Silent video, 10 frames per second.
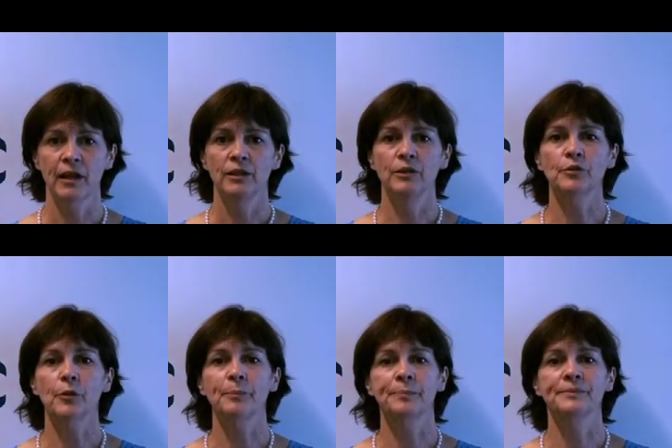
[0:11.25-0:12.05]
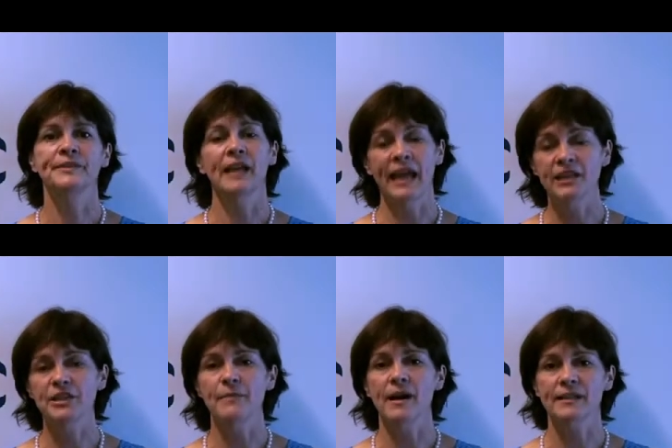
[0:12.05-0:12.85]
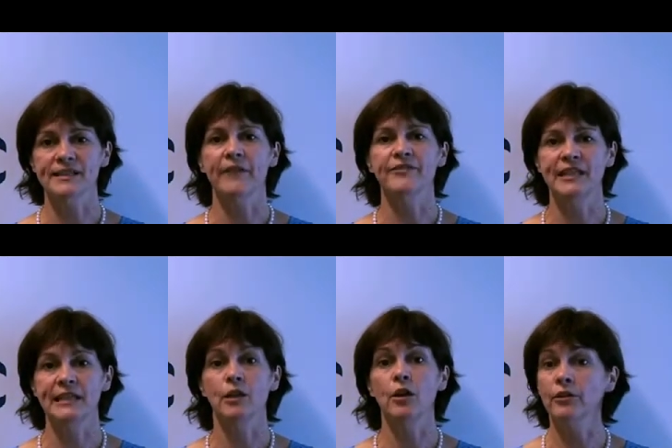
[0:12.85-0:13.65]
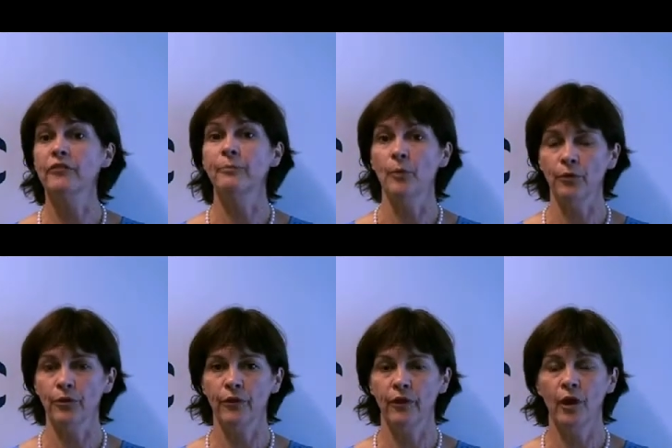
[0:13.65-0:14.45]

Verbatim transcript: Europe's energy markets have seen a lot of both.